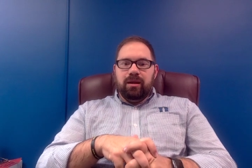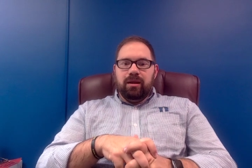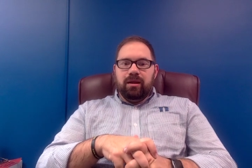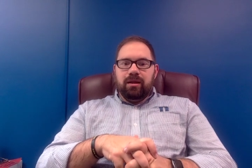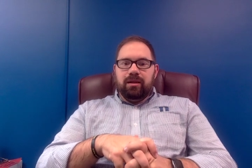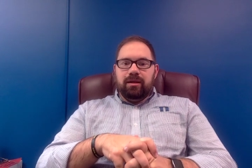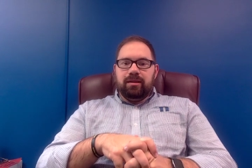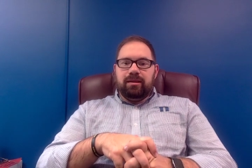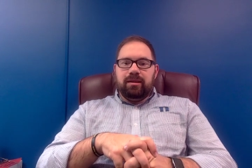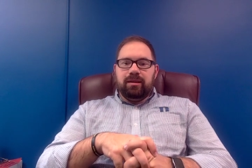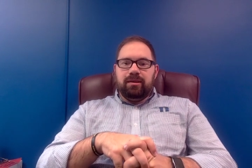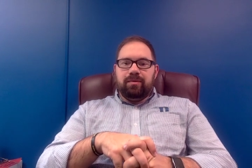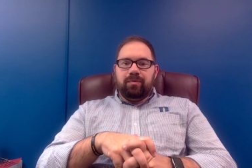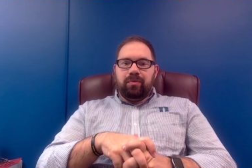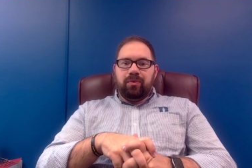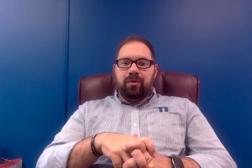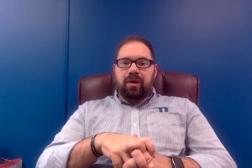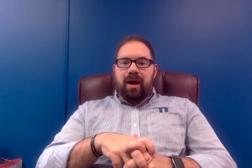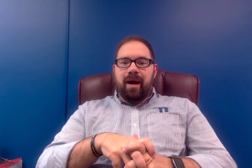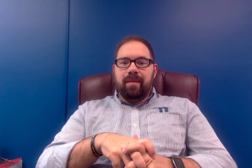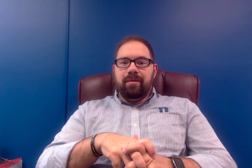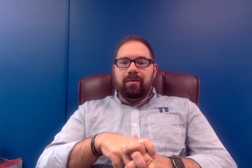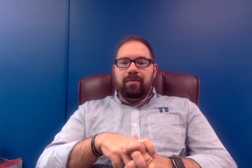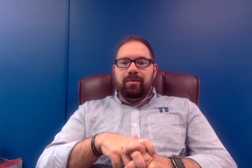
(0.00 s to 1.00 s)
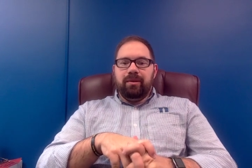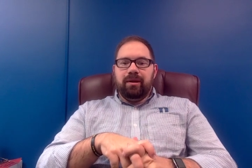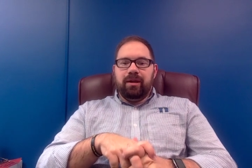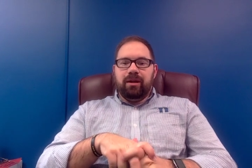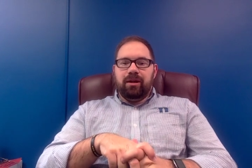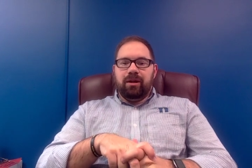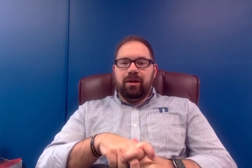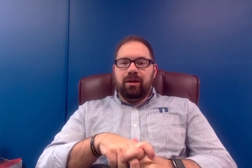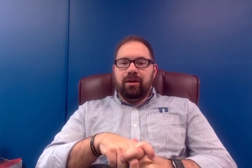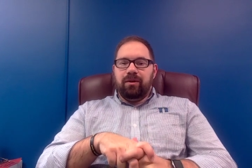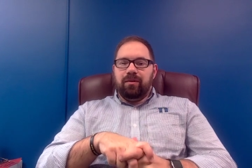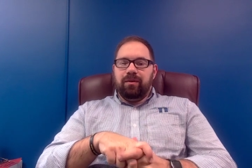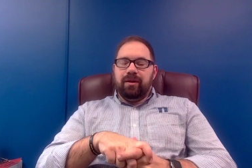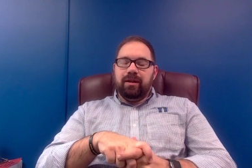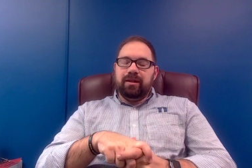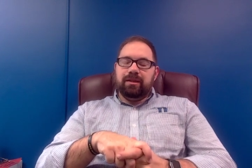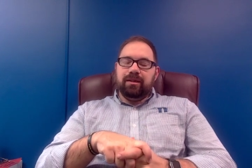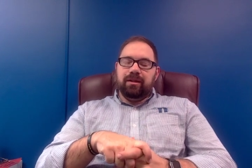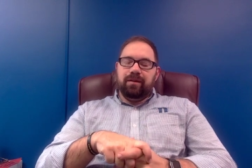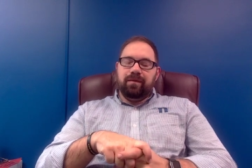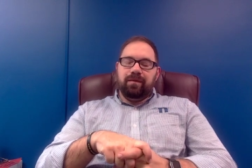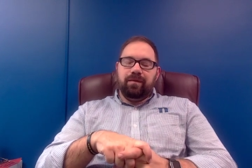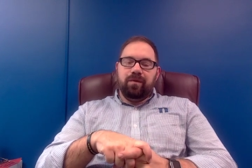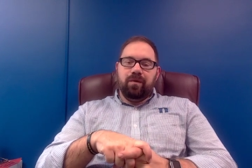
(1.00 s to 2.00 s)
this is probably a good
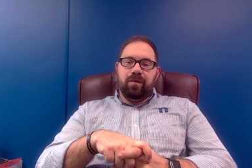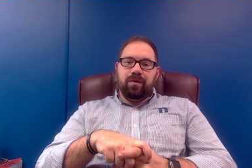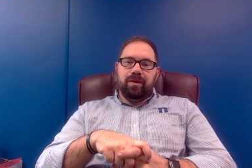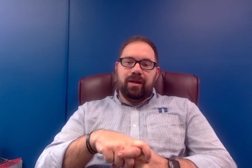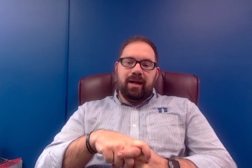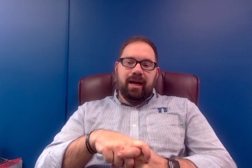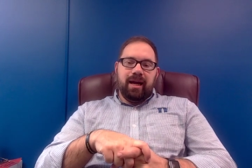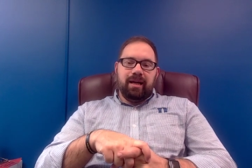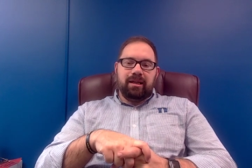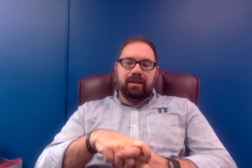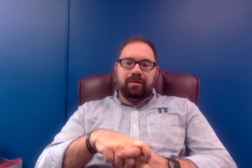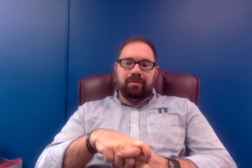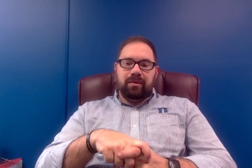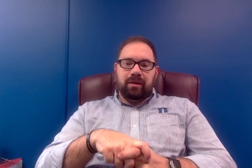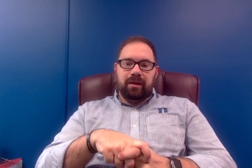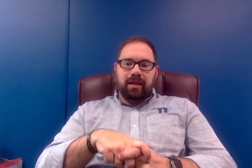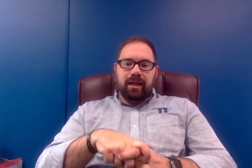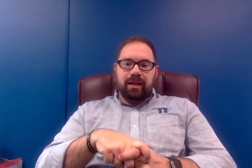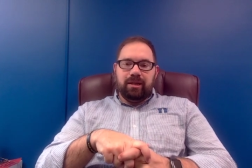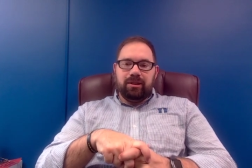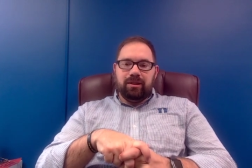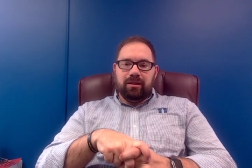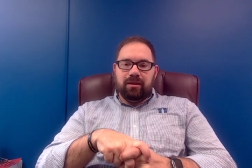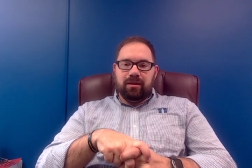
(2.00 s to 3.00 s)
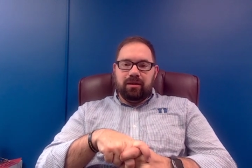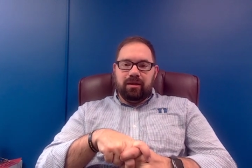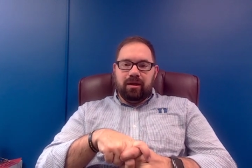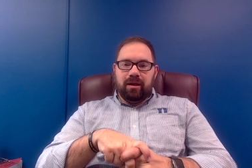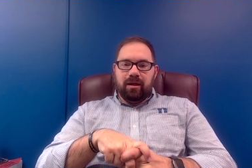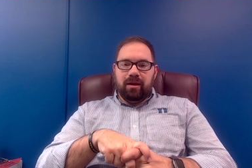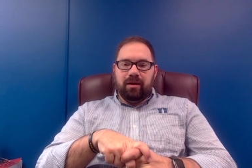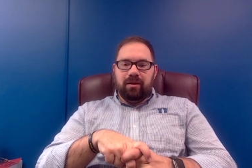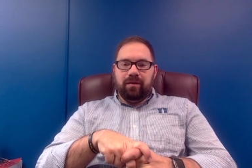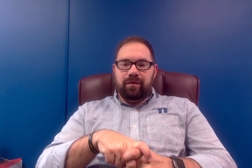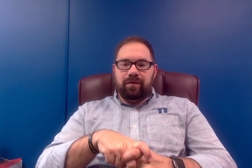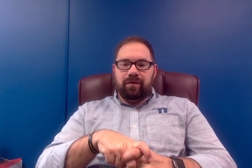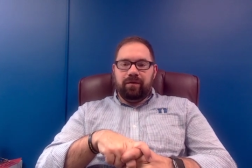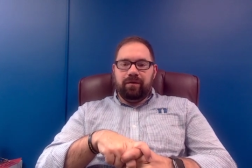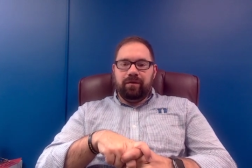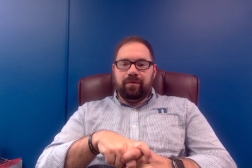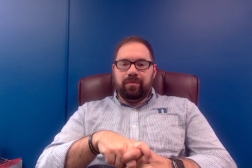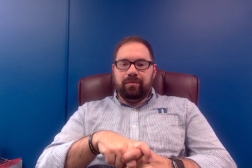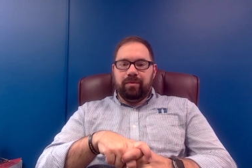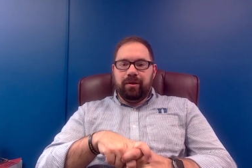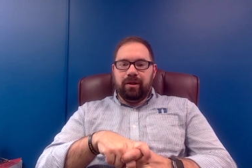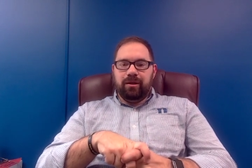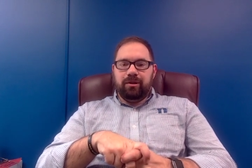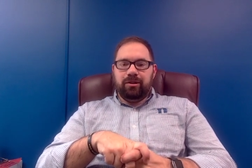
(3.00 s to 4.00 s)
reason for the explanation of
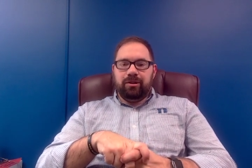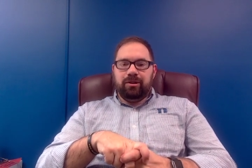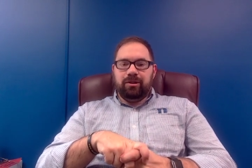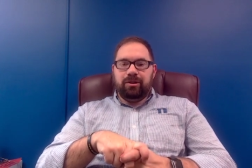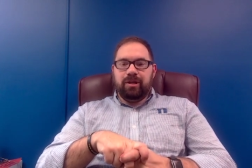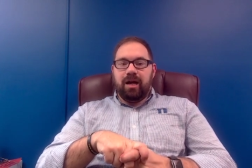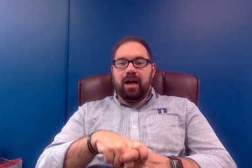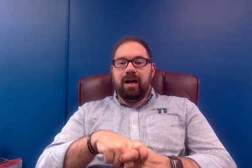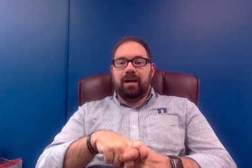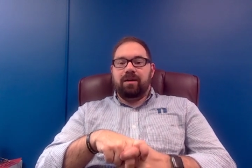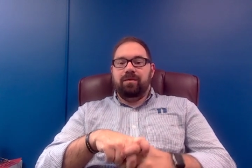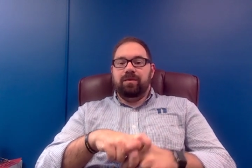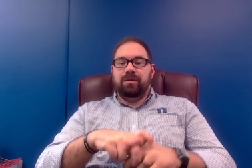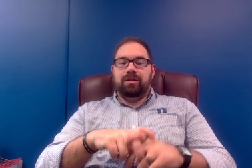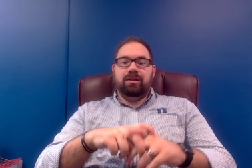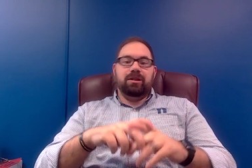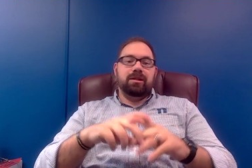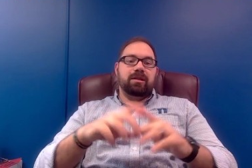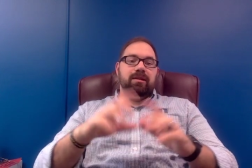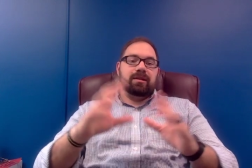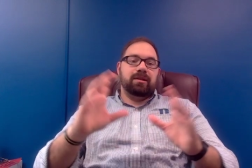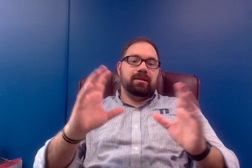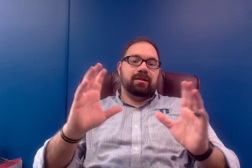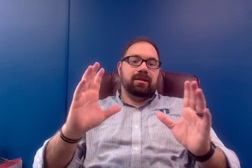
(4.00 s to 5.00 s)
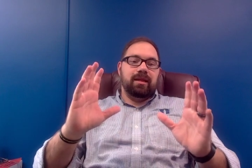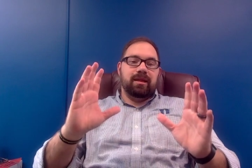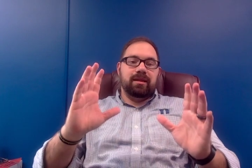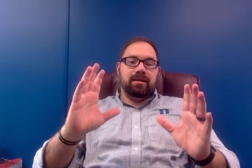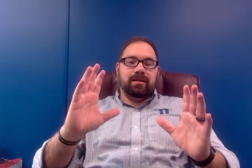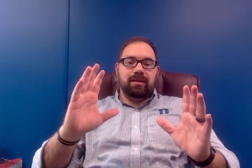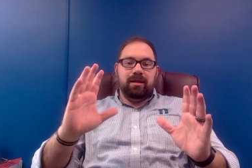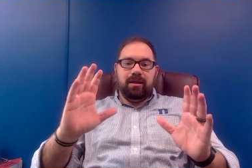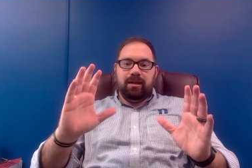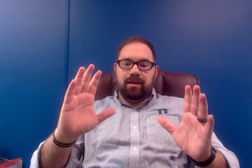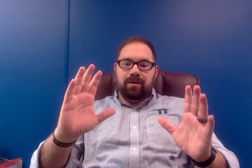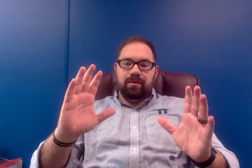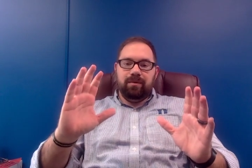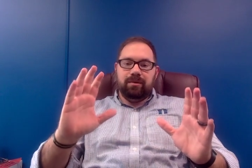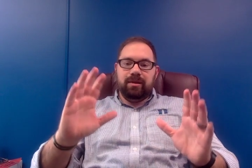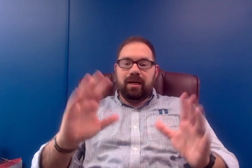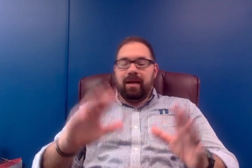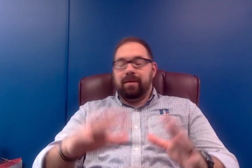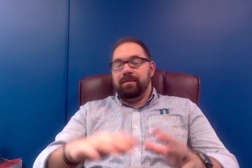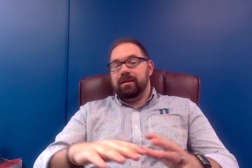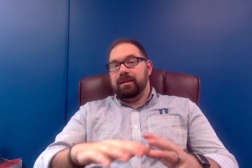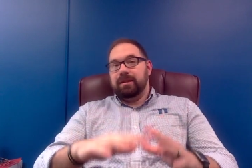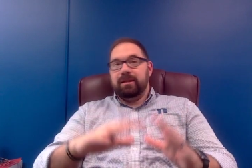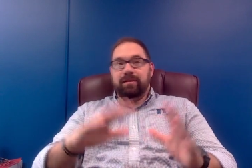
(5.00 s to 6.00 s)
Peter's shock when Jesus says that he will
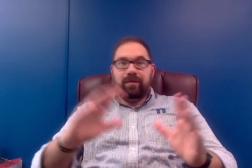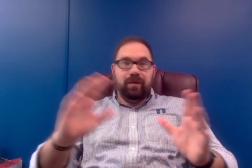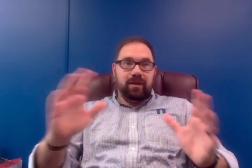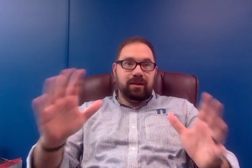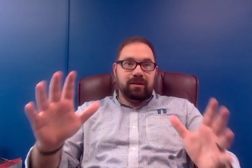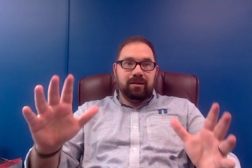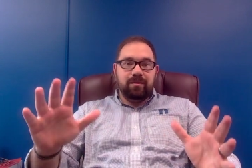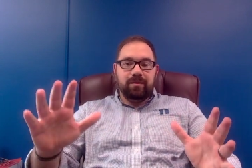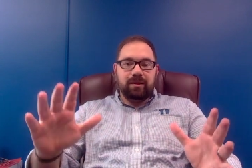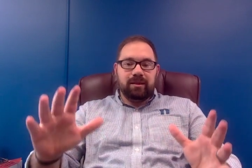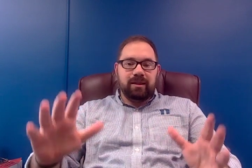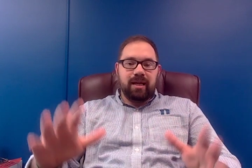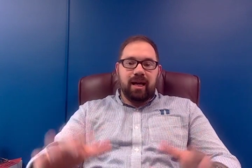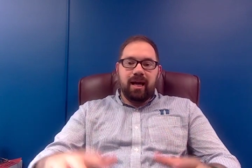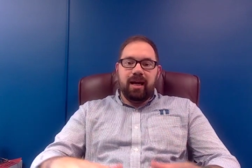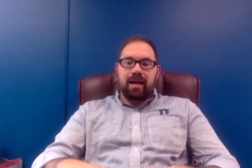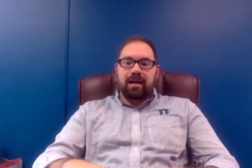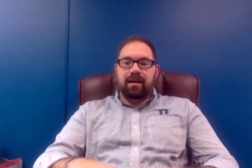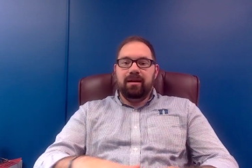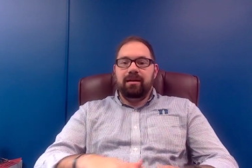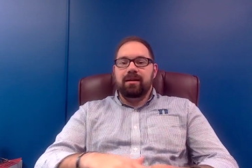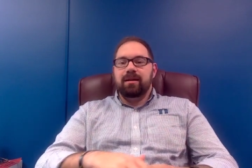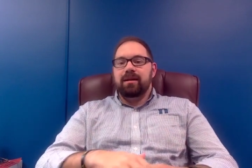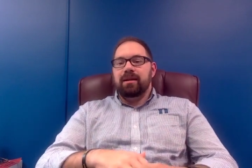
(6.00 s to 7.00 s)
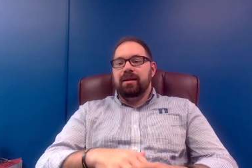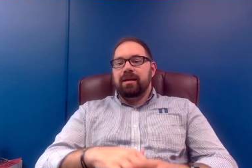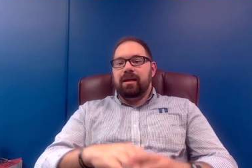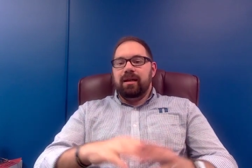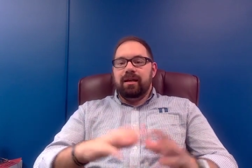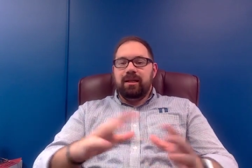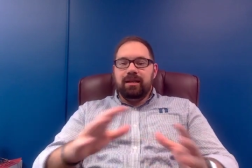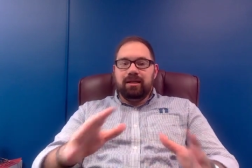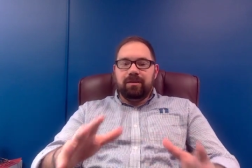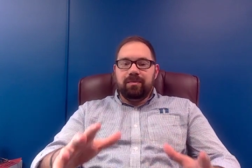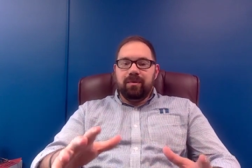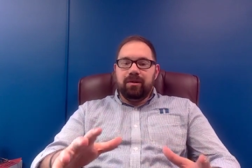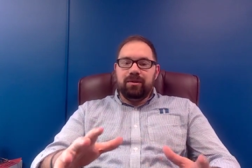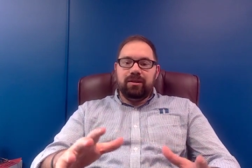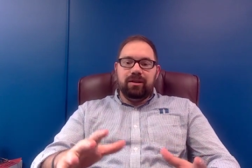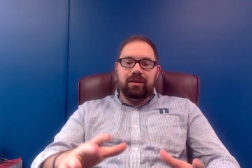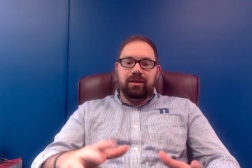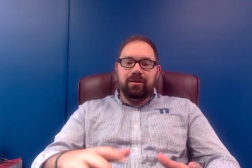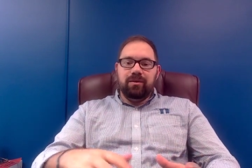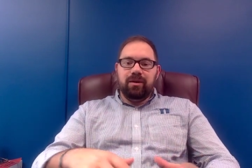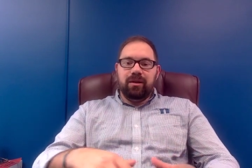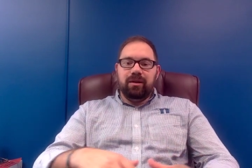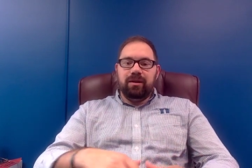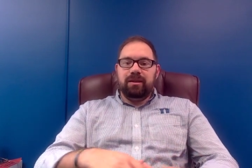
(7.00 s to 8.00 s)
die, because if he's the Messiah and he's supposed to
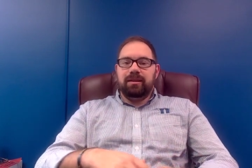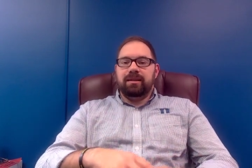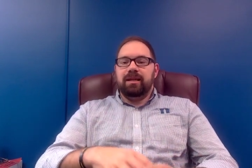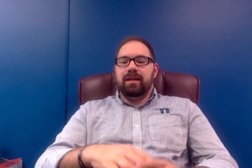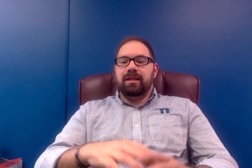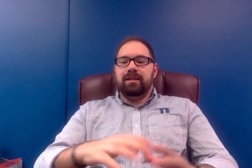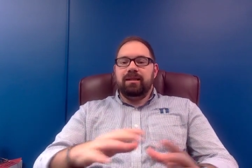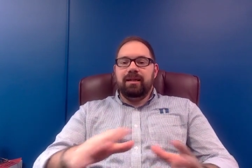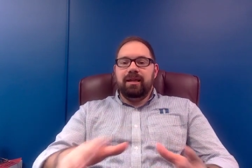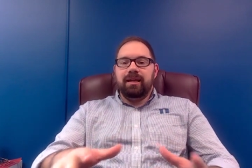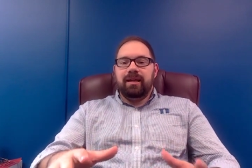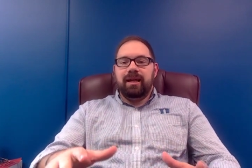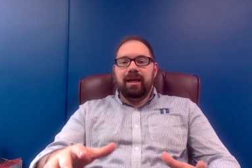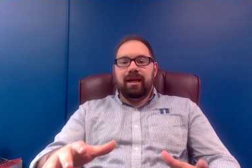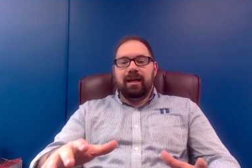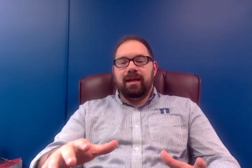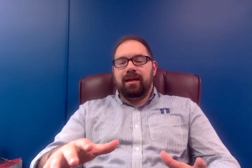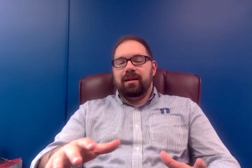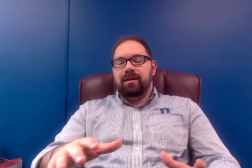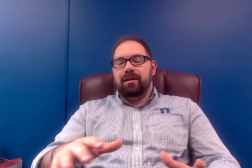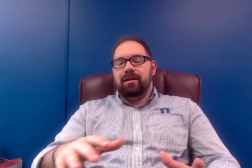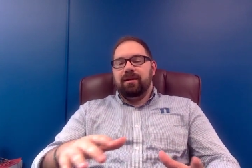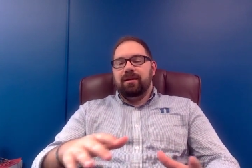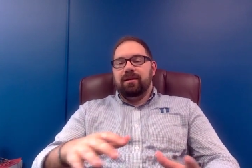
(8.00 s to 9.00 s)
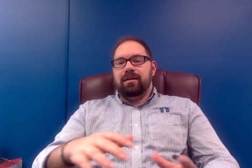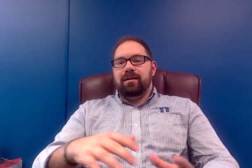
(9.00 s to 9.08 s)
do all these things, he can't